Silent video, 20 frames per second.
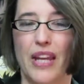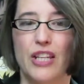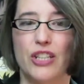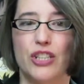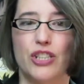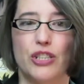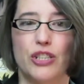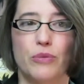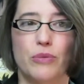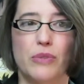
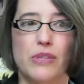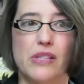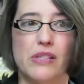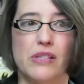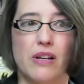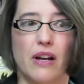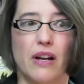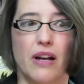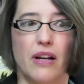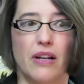She
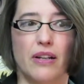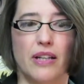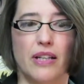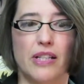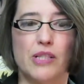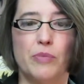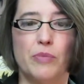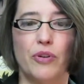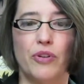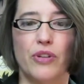was
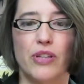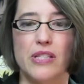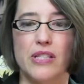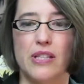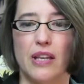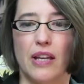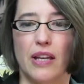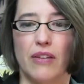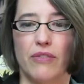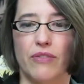
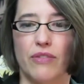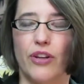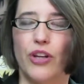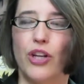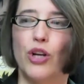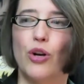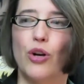experiencing very